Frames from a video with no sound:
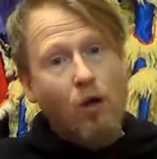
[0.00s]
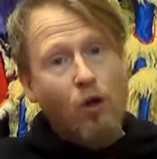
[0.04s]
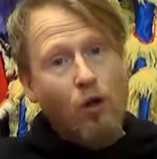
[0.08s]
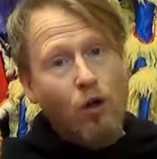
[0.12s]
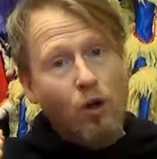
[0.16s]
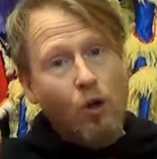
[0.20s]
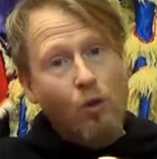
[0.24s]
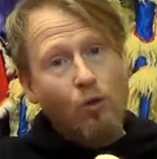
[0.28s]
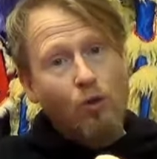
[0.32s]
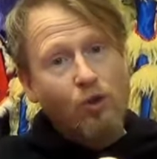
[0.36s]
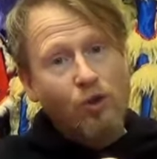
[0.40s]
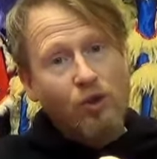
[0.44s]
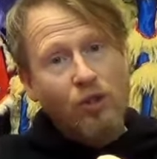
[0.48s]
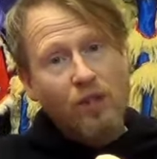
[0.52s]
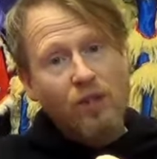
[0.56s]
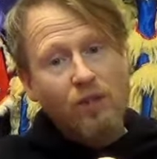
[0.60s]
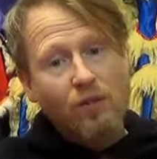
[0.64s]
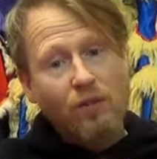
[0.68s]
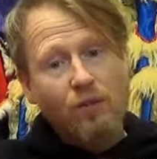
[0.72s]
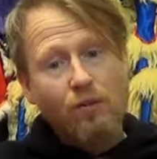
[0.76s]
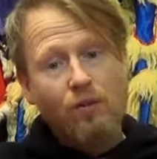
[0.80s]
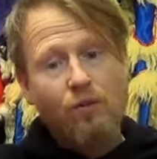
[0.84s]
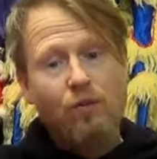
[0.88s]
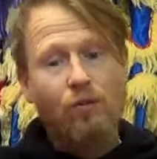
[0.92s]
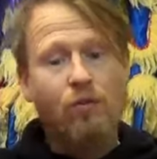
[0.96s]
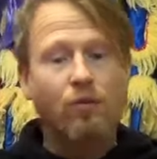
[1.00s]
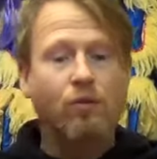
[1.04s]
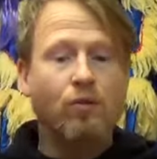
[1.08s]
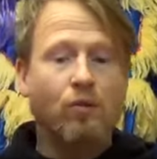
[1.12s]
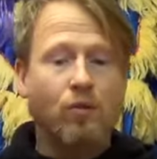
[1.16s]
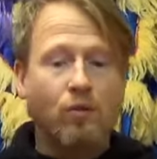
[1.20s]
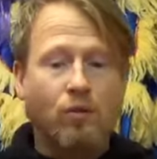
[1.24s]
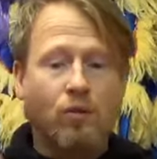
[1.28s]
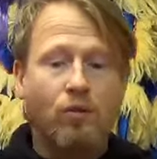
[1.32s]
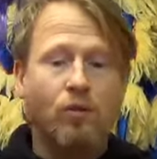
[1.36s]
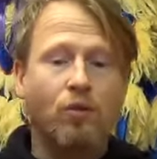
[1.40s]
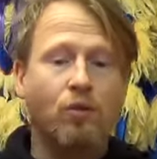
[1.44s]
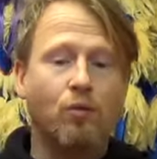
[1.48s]
close distance
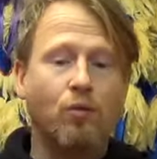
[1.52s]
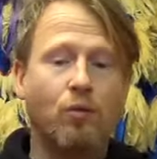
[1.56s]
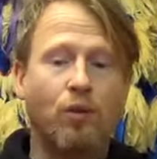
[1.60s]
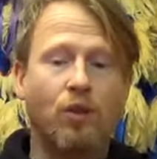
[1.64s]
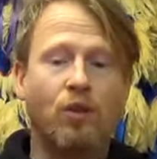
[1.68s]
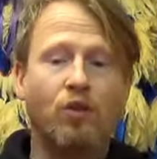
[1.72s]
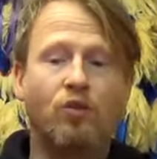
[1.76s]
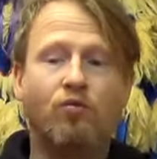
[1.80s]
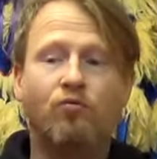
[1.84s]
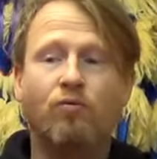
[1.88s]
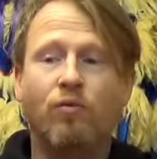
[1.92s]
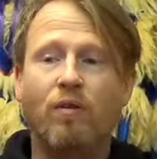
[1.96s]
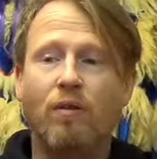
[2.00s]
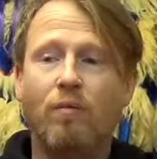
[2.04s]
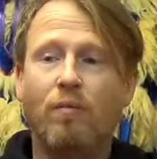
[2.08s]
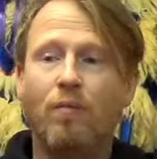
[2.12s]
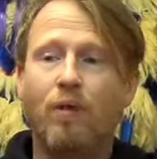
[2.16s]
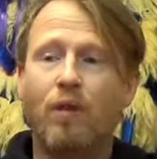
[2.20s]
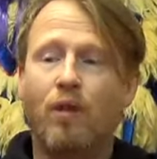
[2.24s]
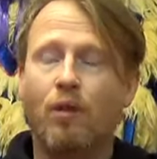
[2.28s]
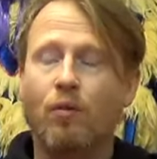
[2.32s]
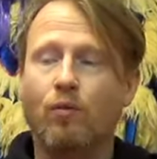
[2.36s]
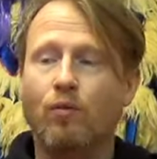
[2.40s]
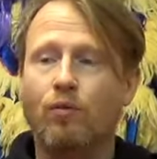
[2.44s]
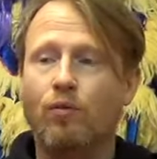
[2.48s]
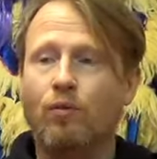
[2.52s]
to extreme close.